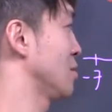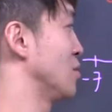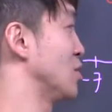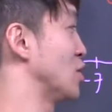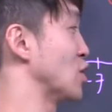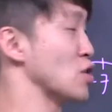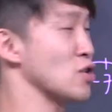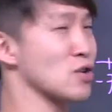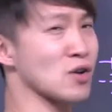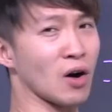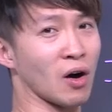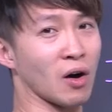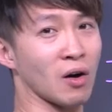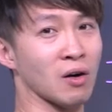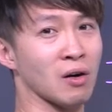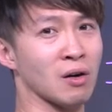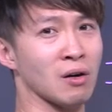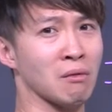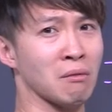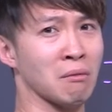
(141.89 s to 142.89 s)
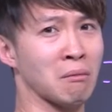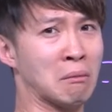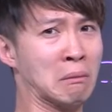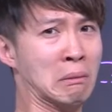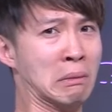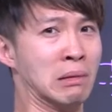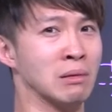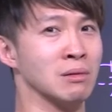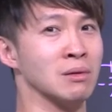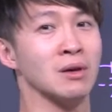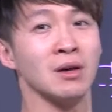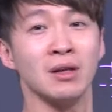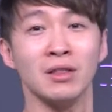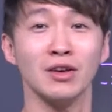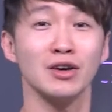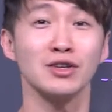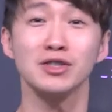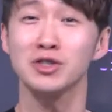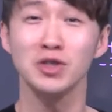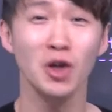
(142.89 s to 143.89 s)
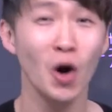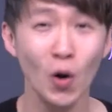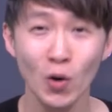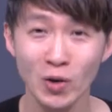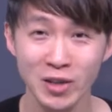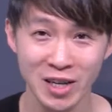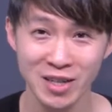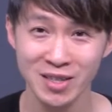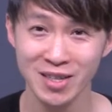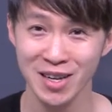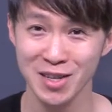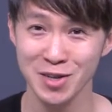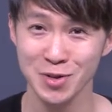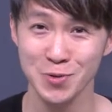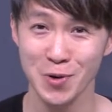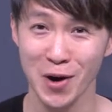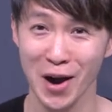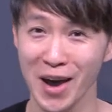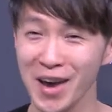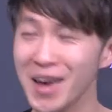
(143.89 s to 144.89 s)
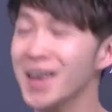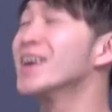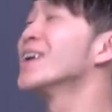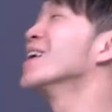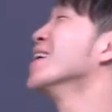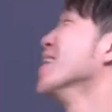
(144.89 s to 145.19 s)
0? There's no distance, right?